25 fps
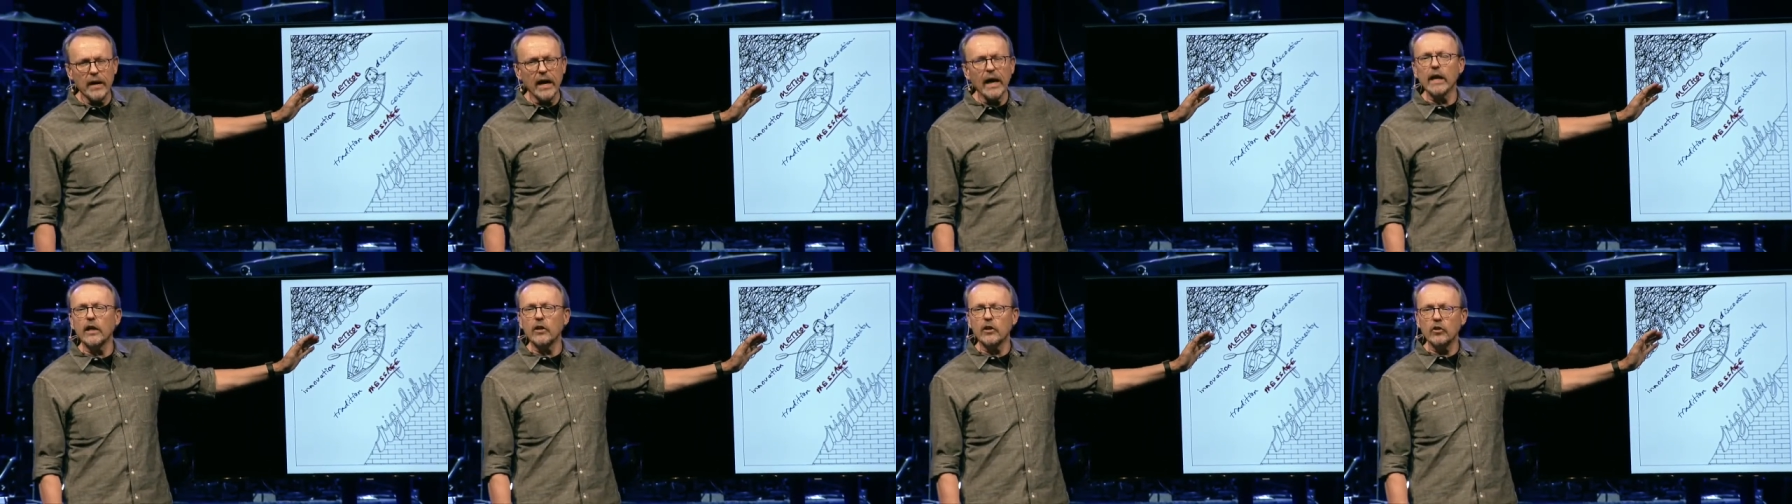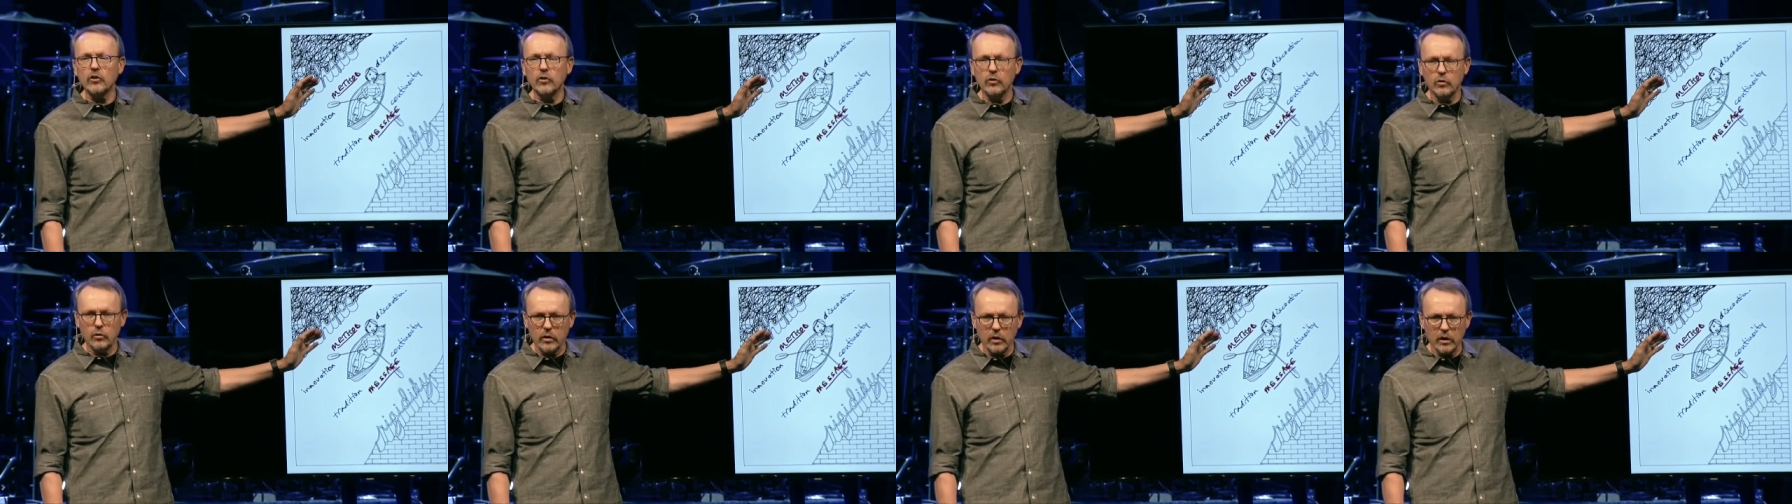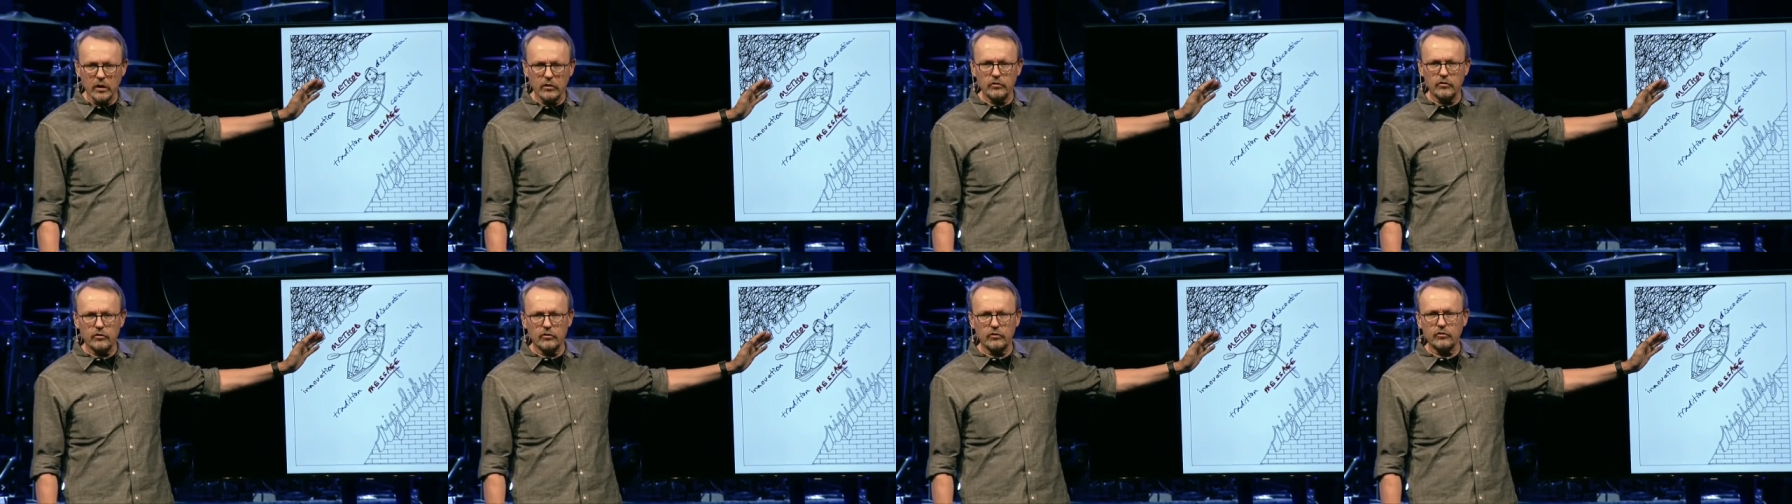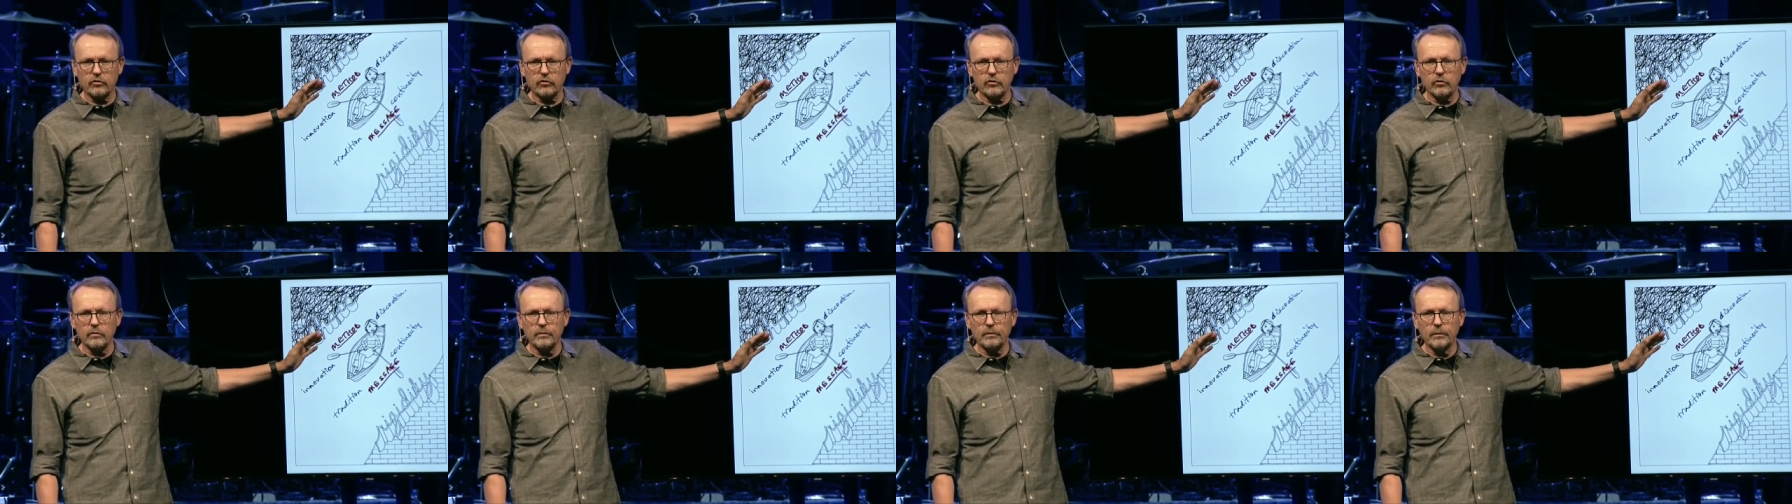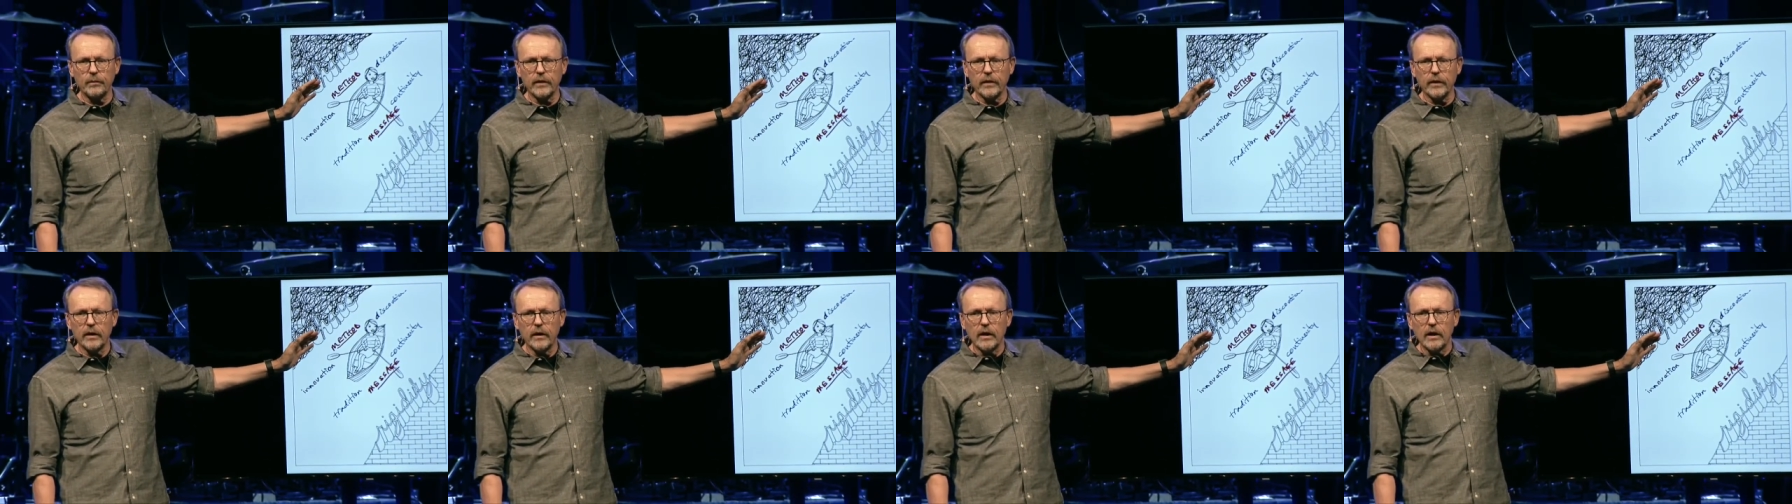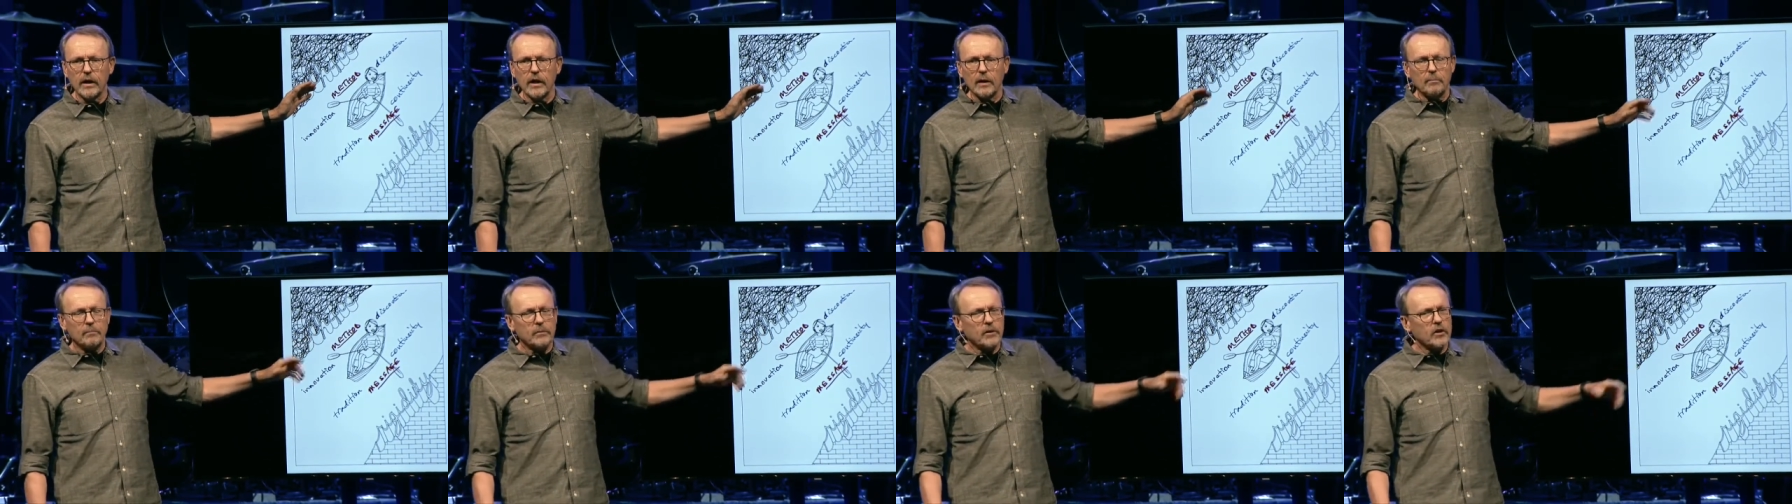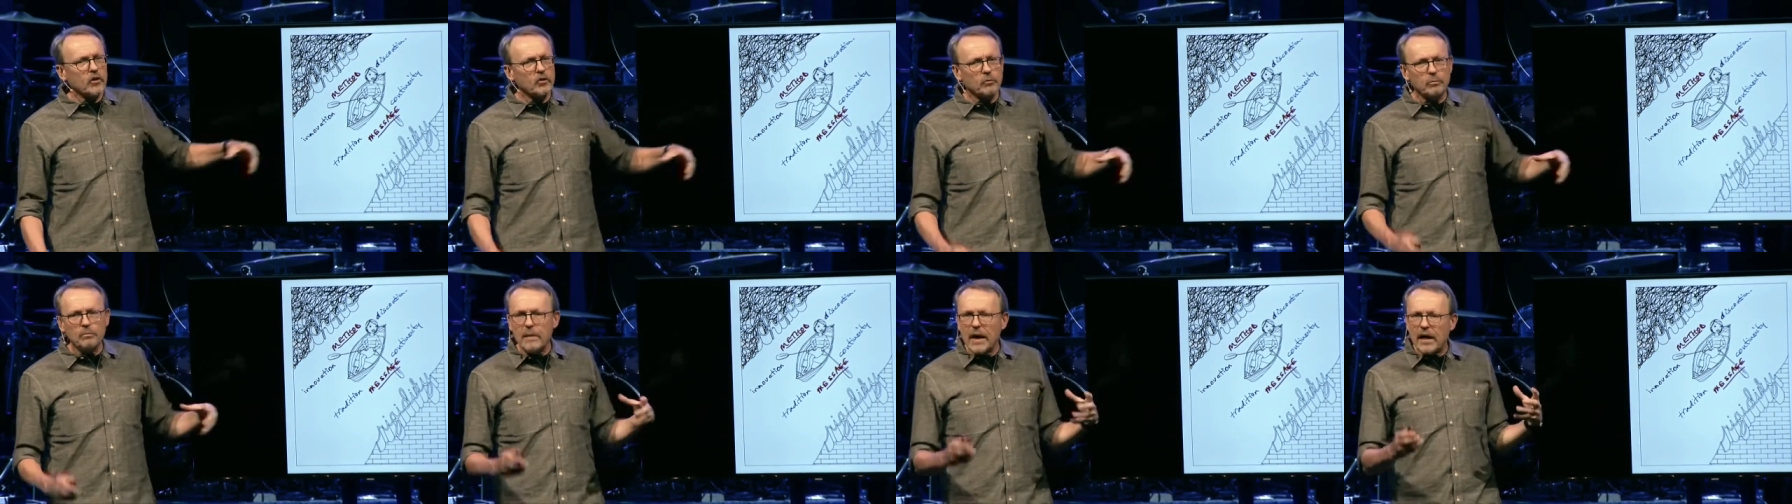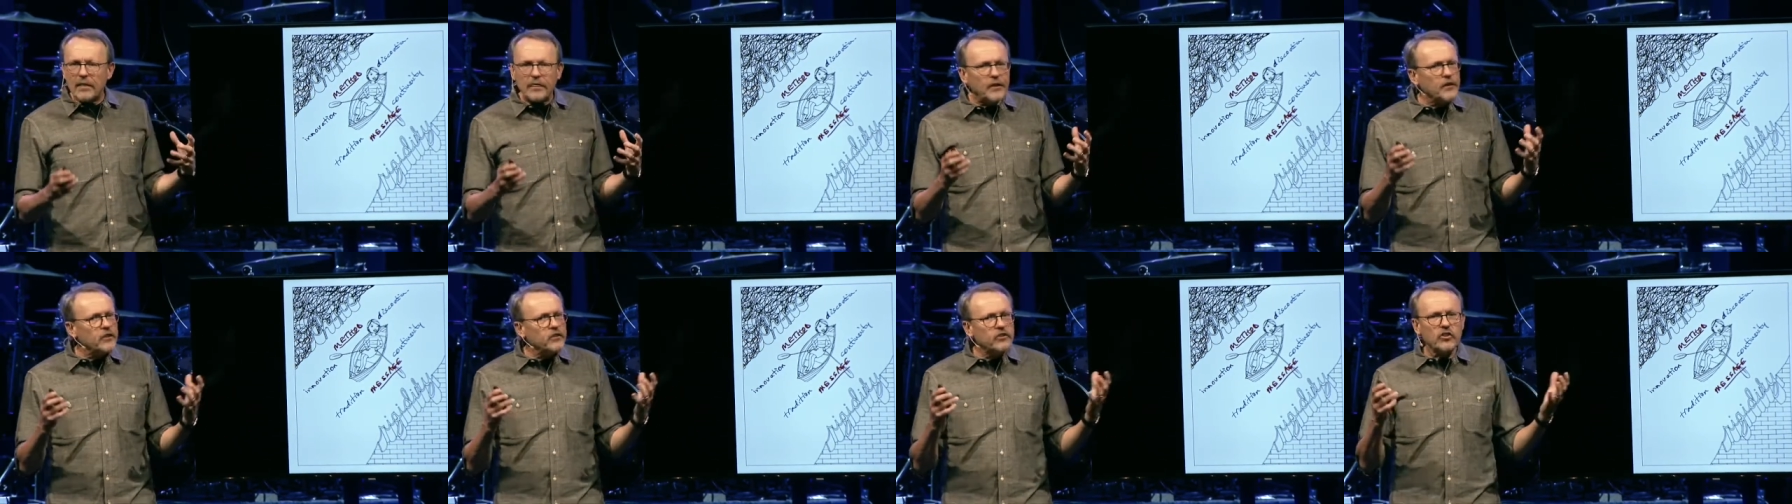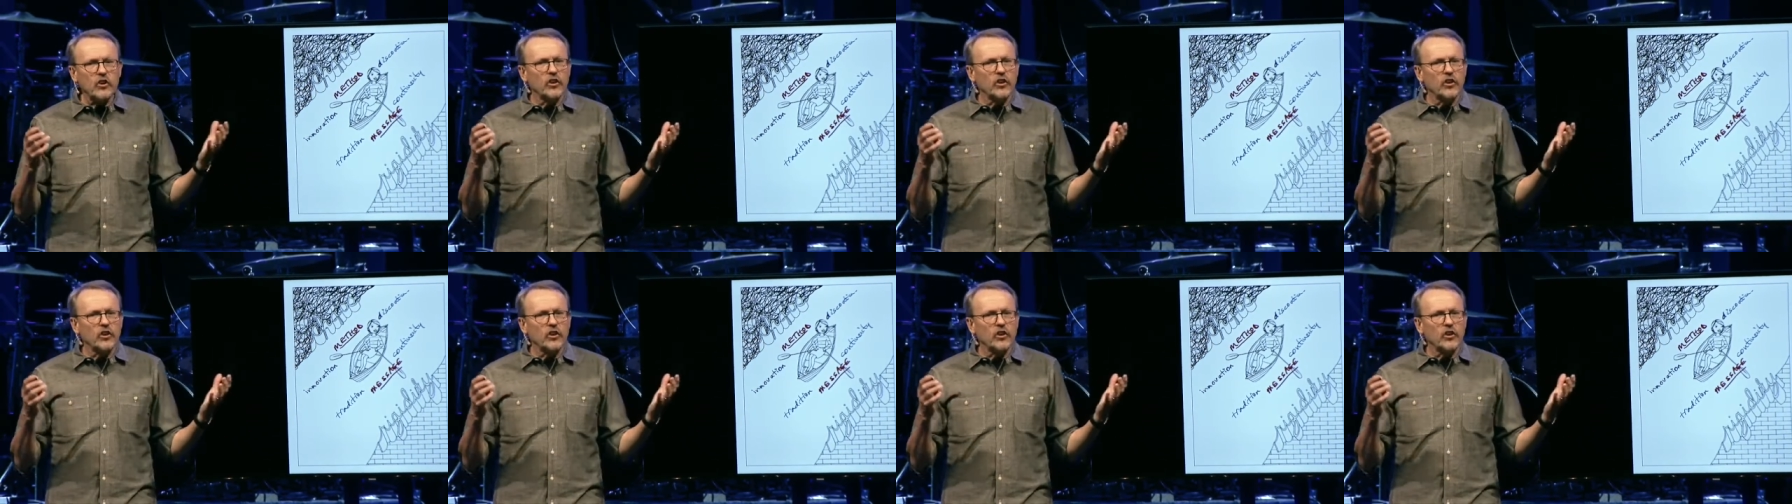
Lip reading: and newness. Because methods